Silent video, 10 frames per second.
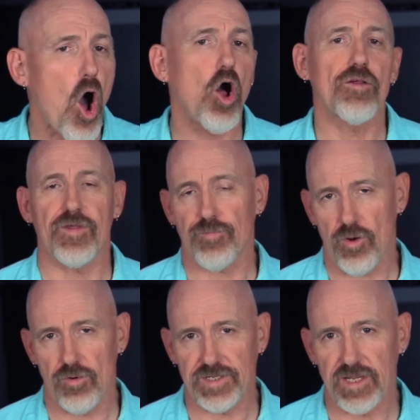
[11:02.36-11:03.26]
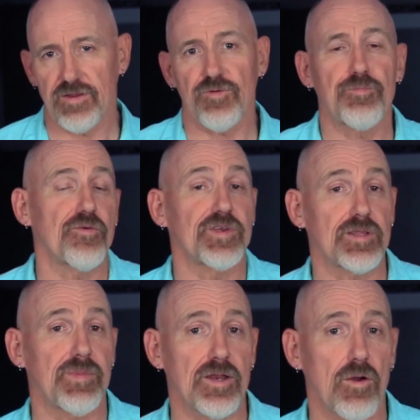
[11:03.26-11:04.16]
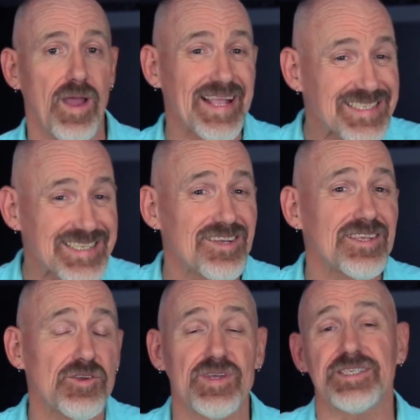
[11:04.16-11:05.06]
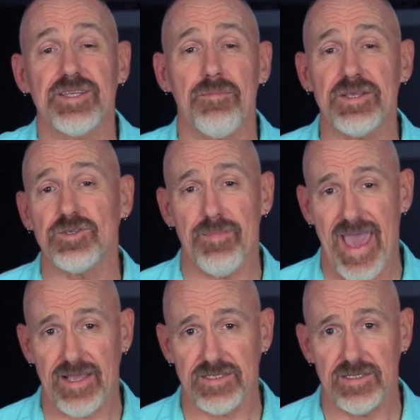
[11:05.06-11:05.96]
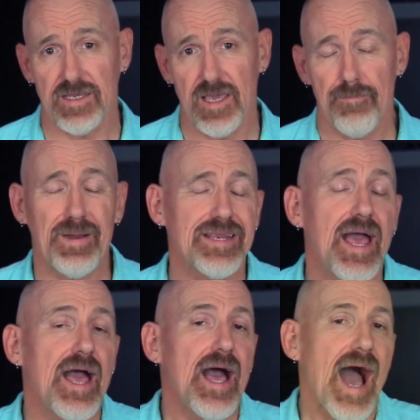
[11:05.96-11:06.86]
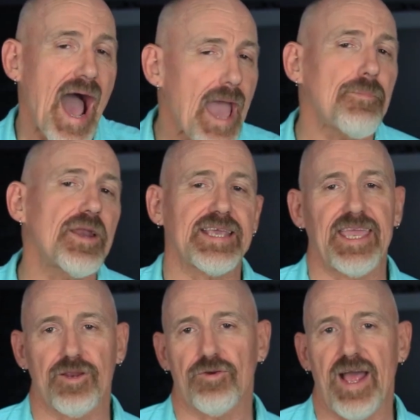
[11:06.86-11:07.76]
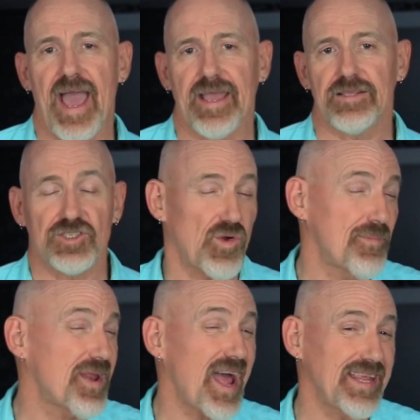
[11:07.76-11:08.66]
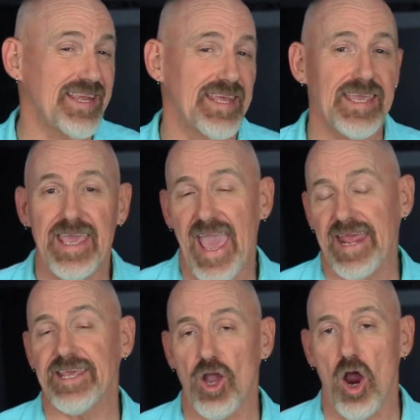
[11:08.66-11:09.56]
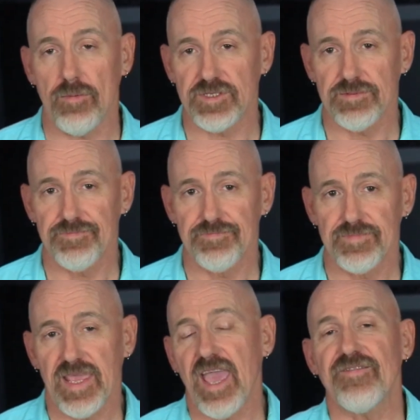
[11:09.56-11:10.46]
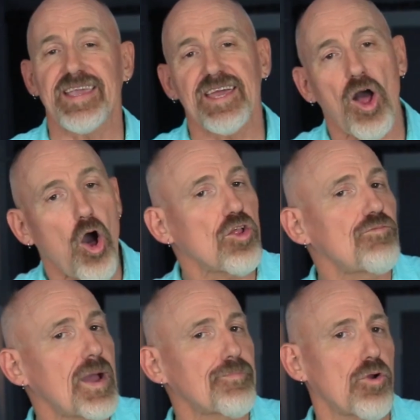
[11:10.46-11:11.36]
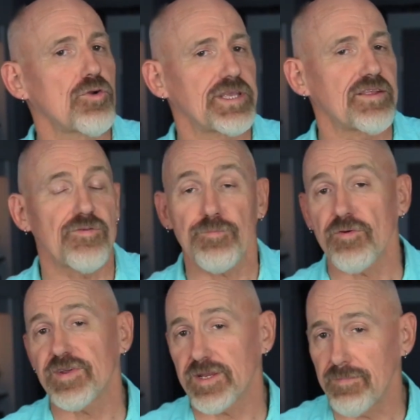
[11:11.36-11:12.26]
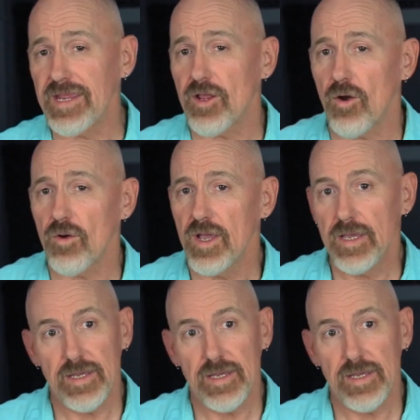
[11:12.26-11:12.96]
all of their protein from Perfect Amino and still increasing their muscle mass. But I'm on a keto diet, so I'm not eating any carbs. If I get all of my protein from Perfect Amino,